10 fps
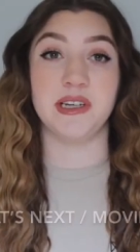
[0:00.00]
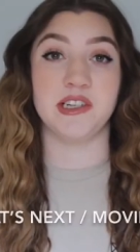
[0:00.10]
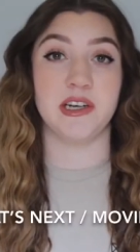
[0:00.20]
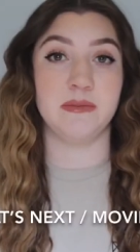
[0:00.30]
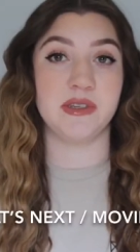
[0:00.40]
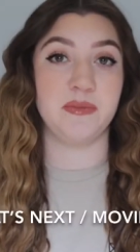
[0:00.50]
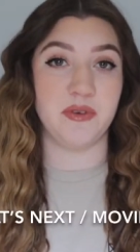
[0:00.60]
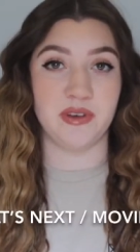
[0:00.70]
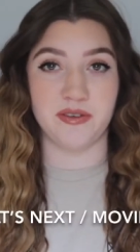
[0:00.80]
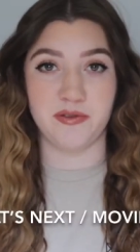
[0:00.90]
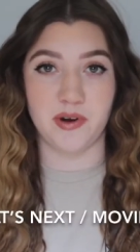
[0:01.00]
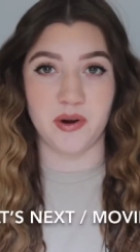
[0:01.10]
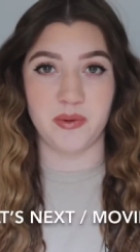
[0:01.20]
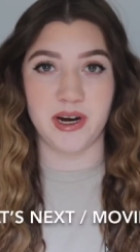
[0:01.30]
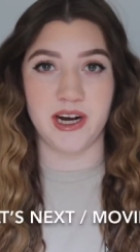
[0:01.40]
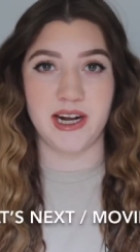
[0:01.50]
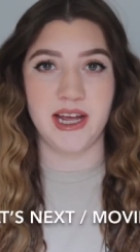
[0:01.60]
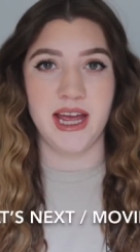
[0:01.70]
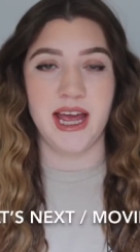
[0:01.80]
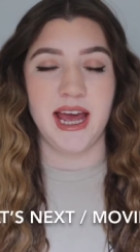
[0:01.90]
terms of moving forward,
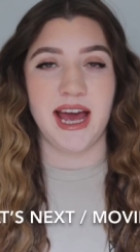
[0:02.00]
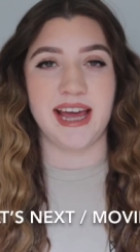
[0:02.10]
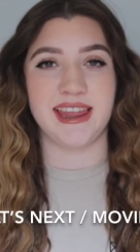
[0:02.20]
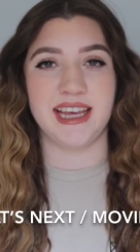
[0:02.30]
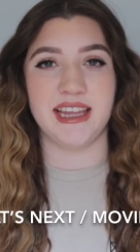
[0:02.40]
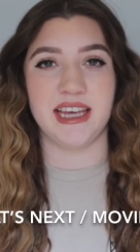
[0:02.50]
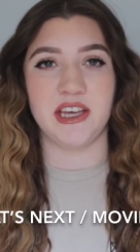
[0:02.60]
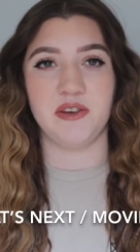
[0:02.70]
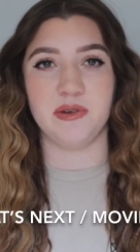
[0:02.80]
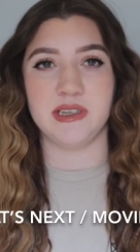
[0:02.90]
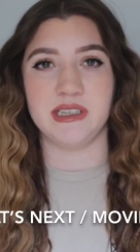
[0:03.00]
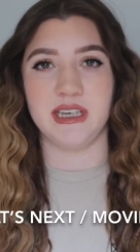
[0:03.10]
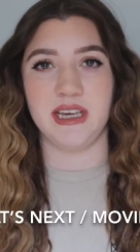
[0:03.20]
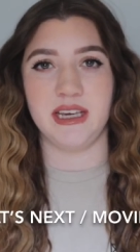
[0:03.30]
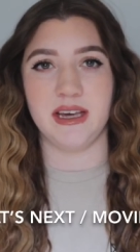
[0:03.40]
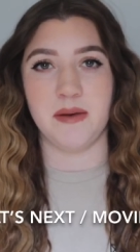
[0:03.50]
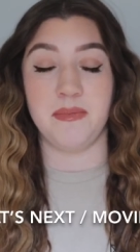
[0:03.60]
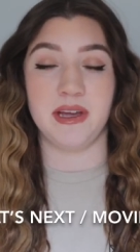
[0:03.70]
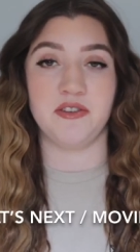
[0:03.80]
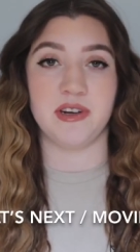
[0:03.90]
I think that you will see a
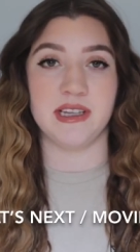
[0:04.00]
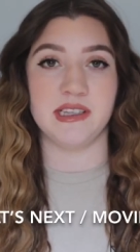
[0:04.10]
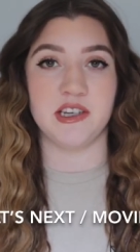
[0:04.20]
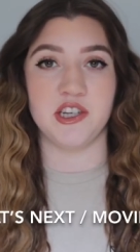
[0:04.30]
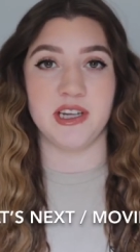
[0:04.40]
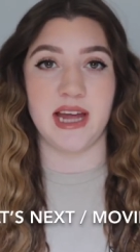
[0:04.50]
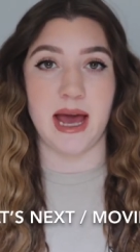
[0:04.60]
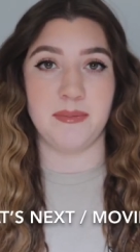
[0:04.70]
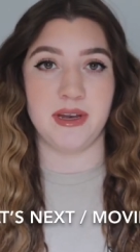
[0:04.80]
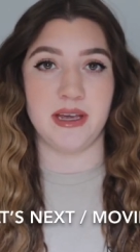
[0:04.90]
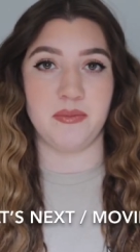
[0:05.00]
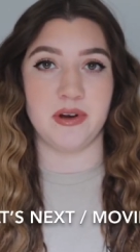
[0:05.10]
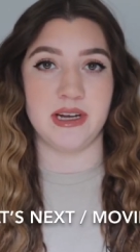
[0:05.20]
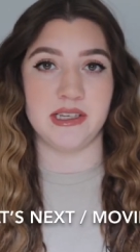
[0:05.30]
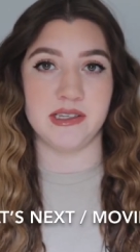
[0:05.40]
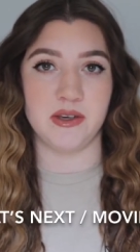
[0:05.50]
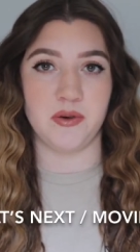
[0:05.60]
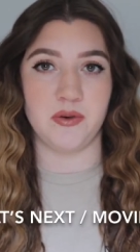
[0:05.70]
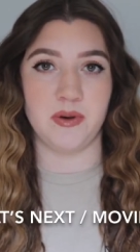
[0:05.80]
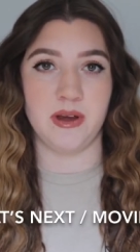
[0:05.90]
big transition happening pretty
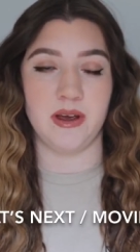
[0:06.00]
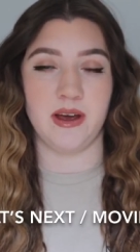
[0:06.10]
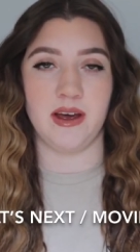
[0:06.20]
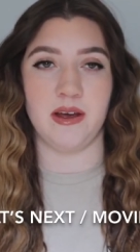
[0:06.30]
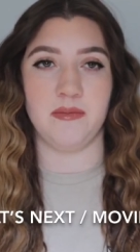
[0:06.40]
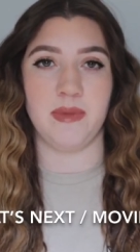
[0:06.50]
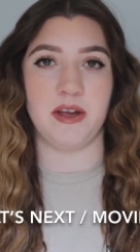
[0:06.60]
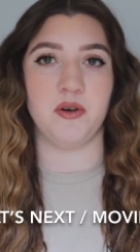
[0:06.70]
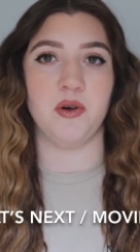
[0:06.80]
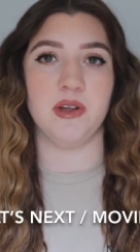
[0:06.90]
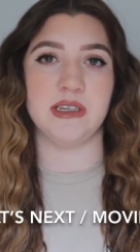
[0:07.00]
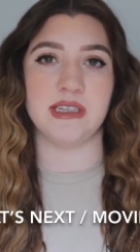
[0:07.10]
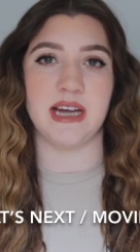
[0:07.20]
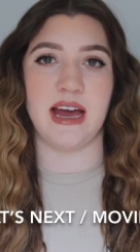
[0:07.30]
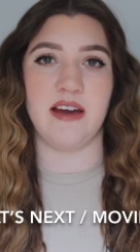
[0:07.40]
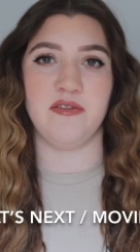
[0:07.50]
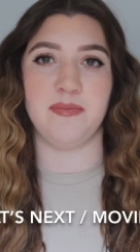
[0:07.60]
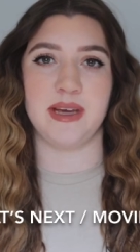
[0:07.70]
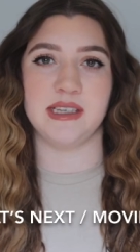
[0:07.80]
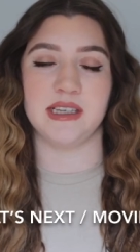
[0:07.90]
soon. My goal is to have
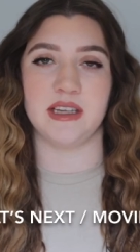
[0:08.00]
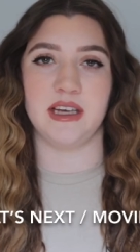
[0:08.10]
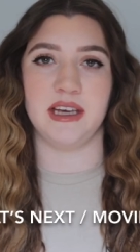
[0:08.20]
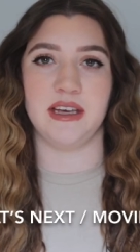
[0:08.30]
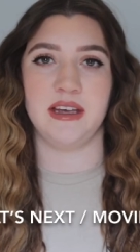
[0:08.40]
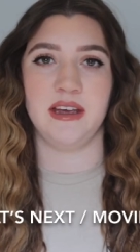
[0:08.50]
basically